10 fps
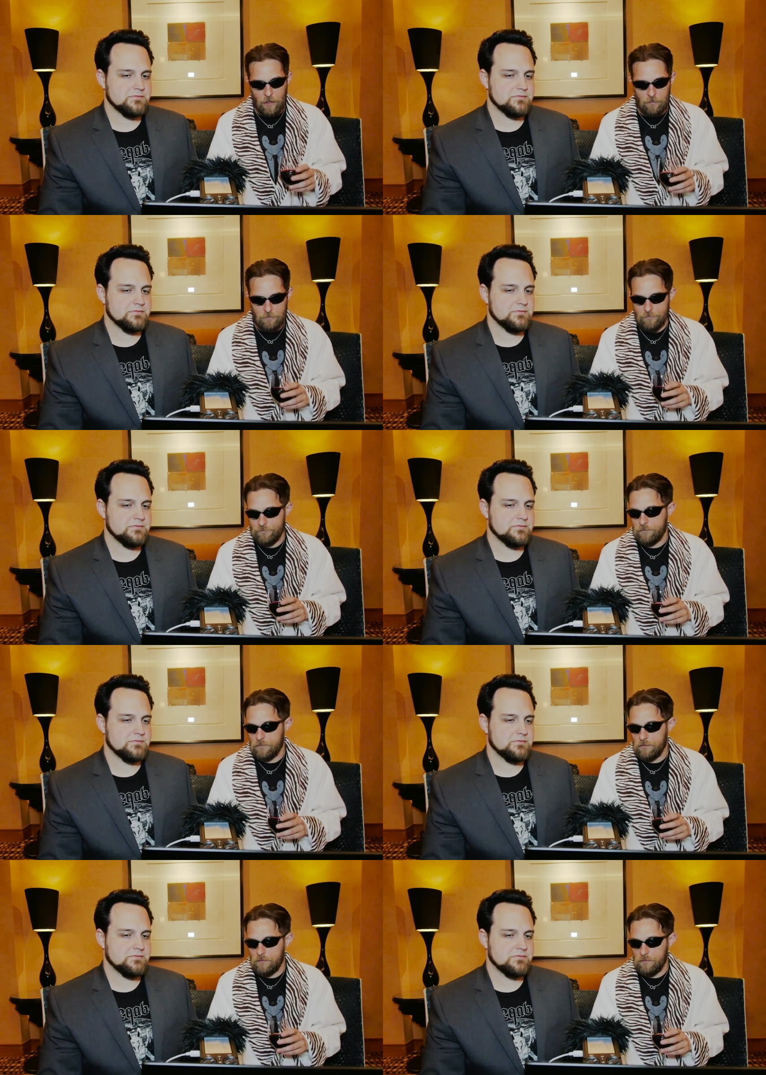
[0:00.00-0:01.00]
Speaker 1: I mean,
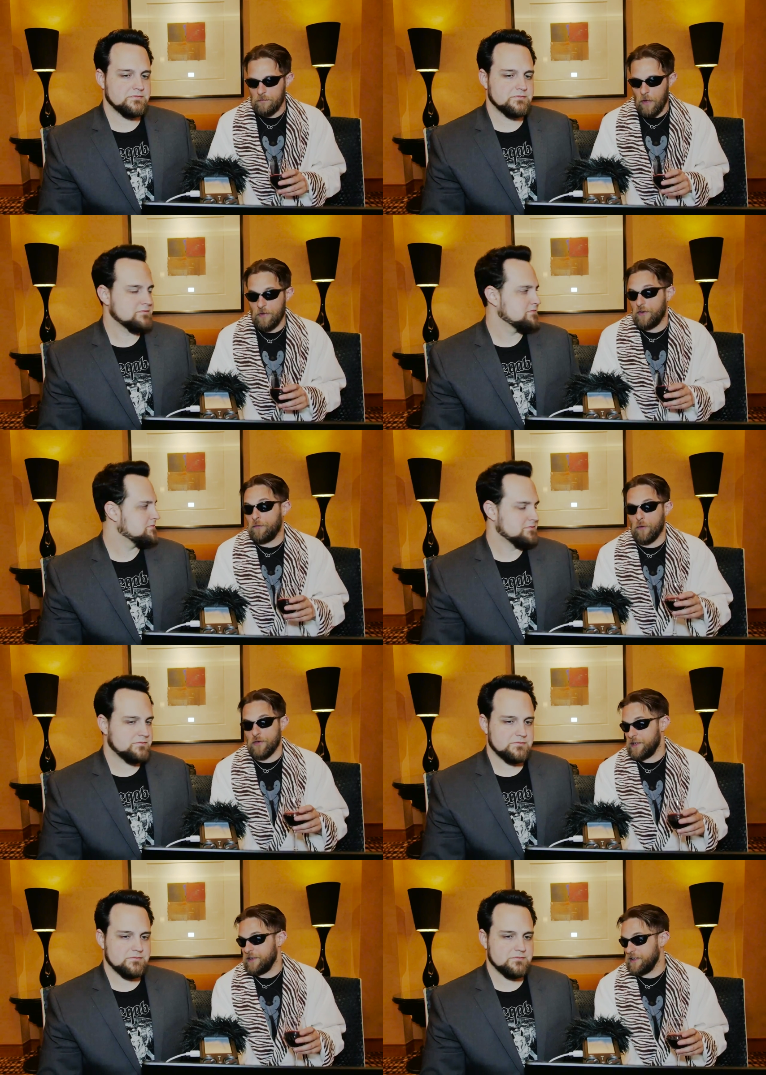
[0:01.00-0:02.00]
that's
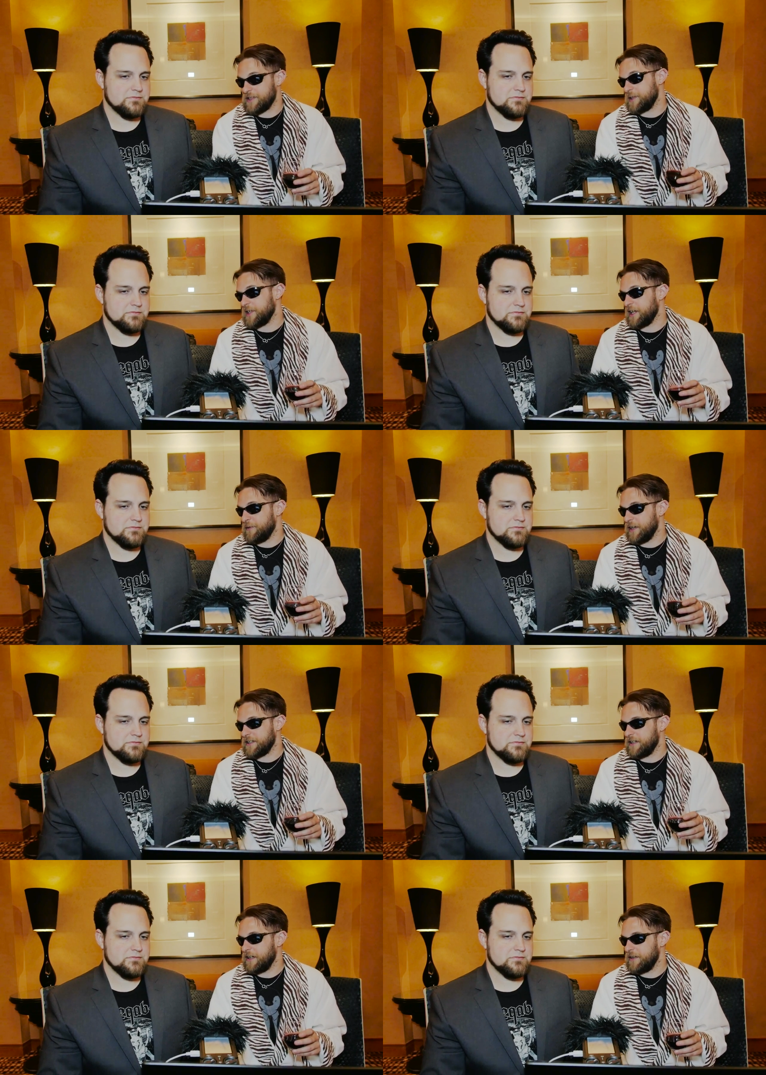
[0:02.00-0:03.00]
unfortunate. That's the side
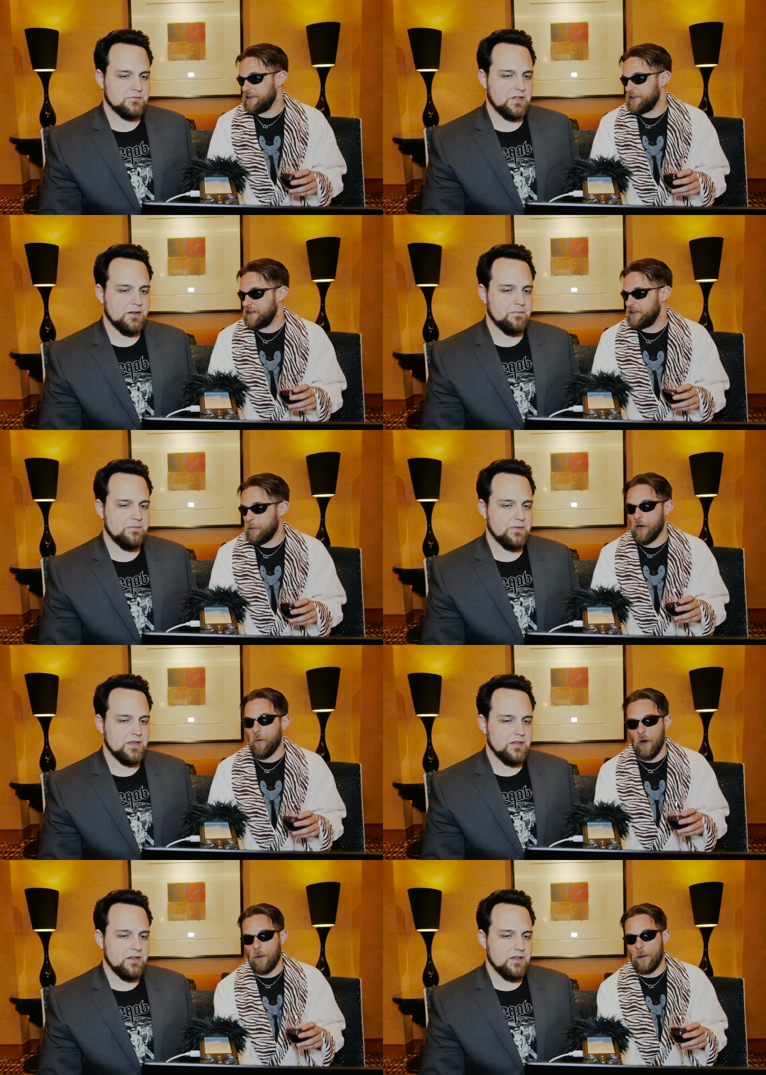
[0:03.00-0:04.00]
effect, you know. It's yeah. Like, no
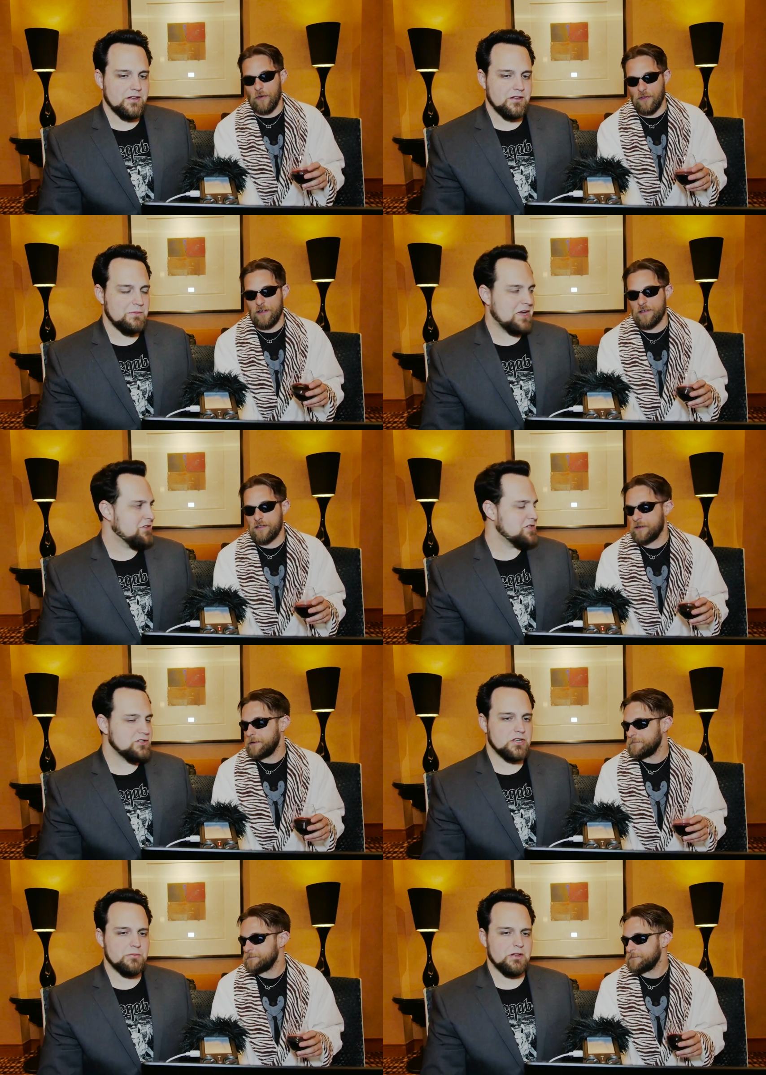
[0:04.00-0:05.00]
matter where we put this. Man,
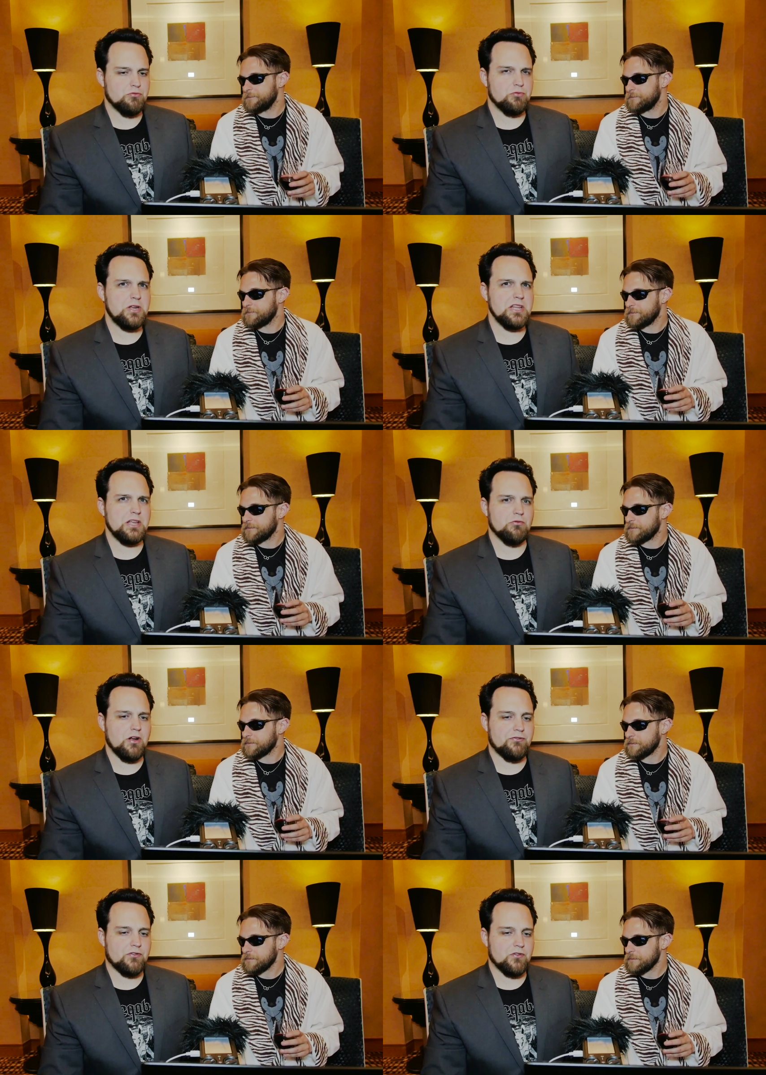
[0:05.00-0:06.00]
this
Speaker 2: is going to be really
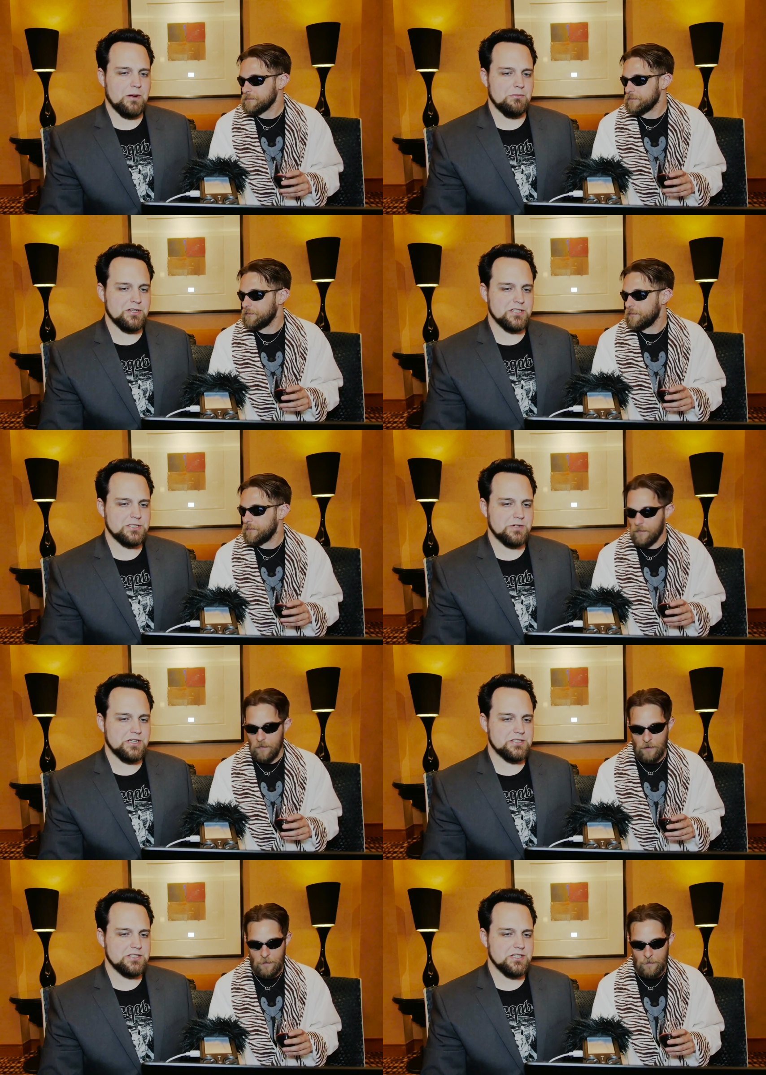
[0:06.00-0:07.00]
rough for Republicans
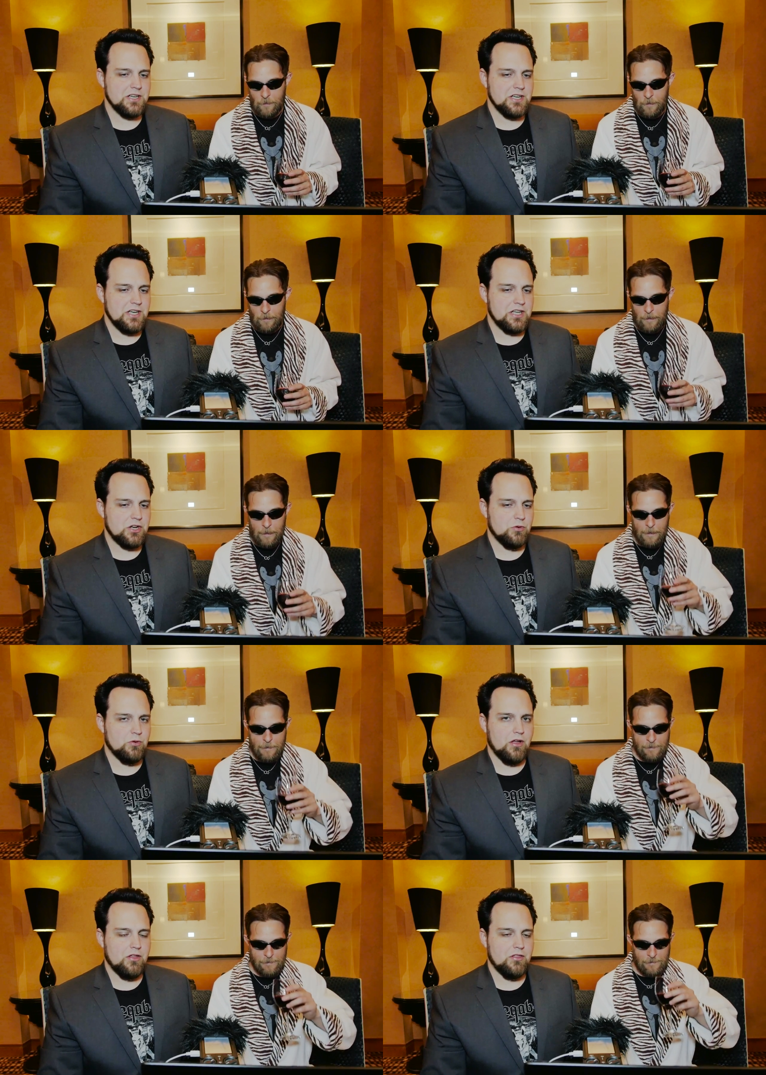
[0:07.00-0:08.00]
because you
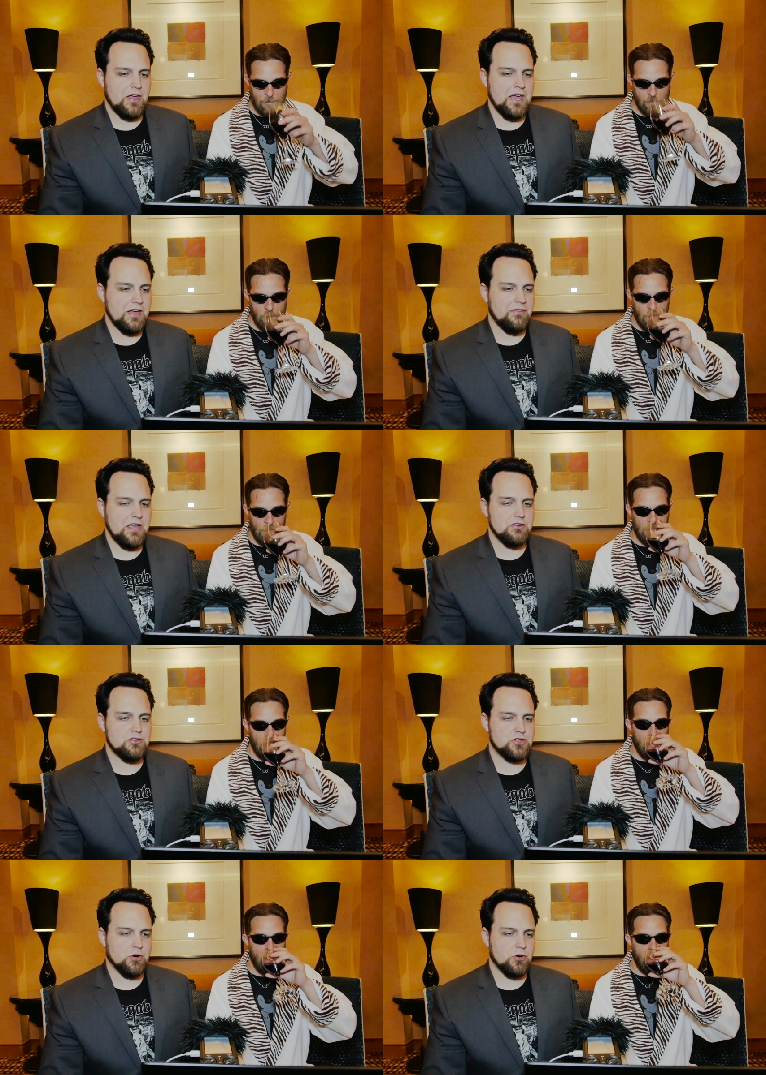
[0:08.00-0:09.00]
know they they
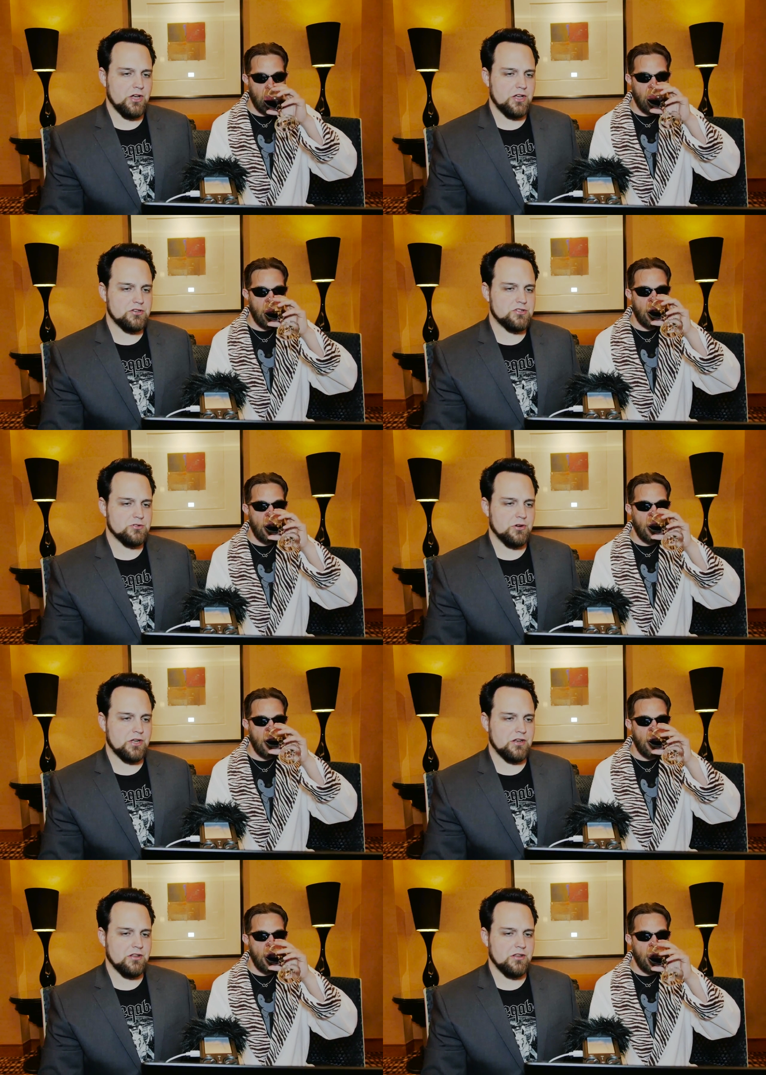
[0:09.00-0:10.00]
enjoy
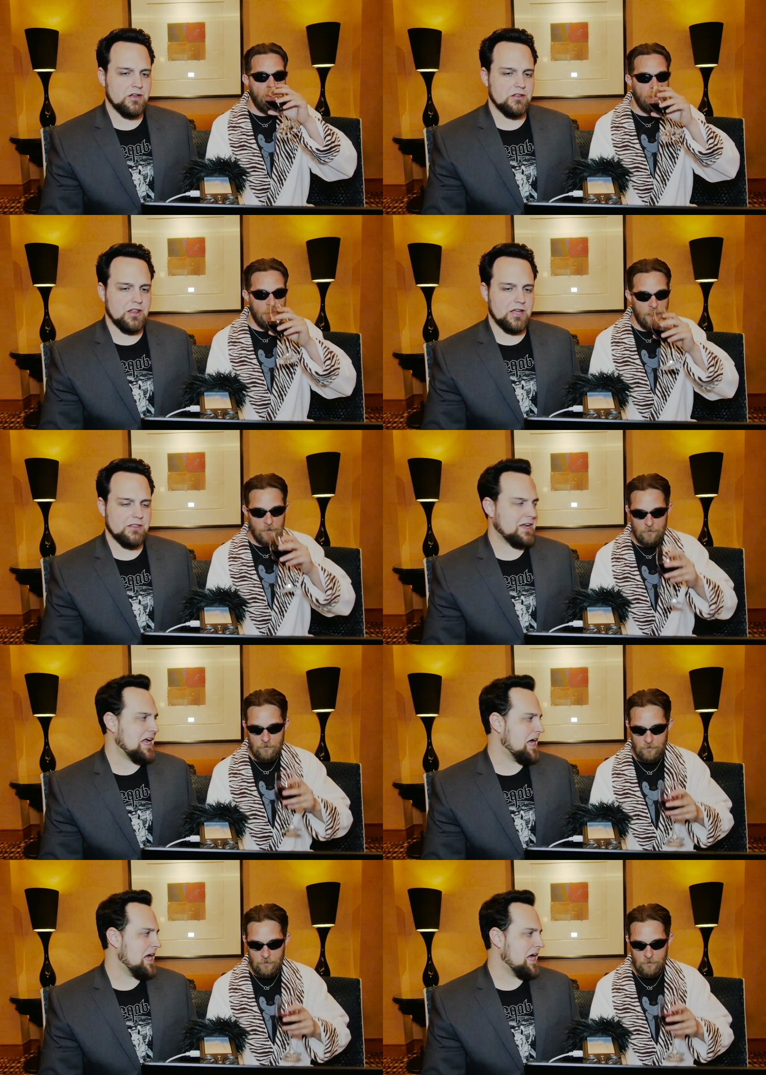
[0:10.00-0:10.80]
destroying uh, like